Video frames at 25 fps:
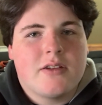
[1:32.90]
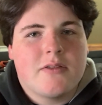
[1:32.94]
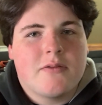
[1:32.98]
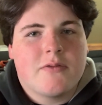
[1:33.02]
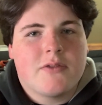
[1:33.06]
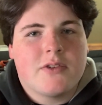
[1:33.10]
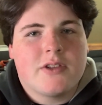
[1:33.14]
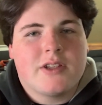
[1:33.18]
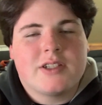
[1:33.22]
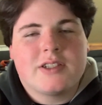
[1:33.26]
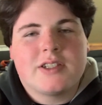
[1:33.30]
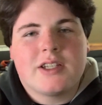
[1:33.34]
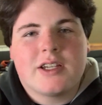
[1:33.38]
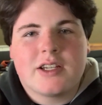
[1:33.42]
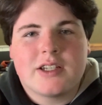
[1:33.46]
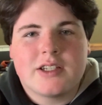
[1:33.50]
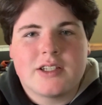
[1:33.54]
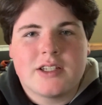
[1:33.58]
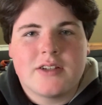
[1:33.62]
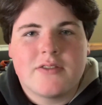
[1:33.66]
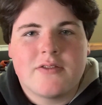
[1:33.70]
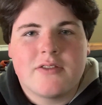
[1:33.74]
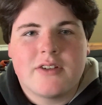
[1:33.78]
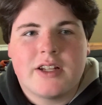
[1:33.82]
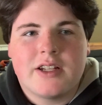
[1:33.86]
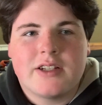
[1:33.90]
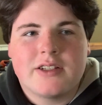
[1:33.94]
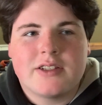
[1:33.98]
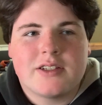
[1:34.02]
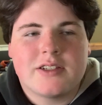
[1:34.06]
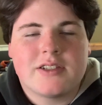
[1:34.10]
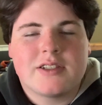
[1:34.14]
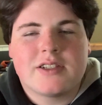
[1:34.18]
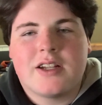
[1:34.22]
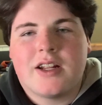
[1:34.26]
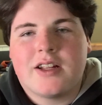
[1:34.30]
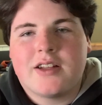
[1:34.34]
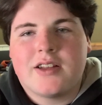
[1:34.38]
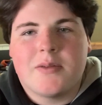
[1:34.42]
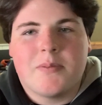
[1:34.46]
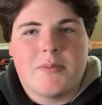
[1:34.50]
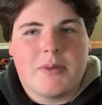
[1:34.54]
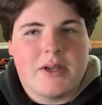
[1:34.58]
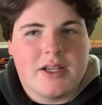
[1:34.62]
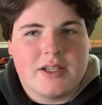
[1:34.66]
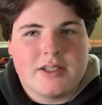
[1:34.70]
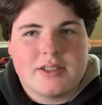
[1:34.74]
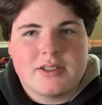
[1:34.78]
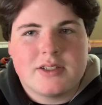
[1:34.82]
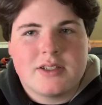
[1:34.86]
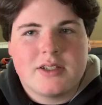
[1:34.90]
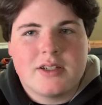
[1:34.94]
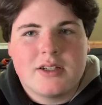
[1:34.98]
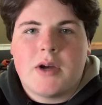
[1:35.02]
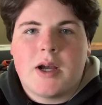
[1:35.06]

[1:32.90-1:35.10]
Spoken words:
for the sake of dividends, it's not the best.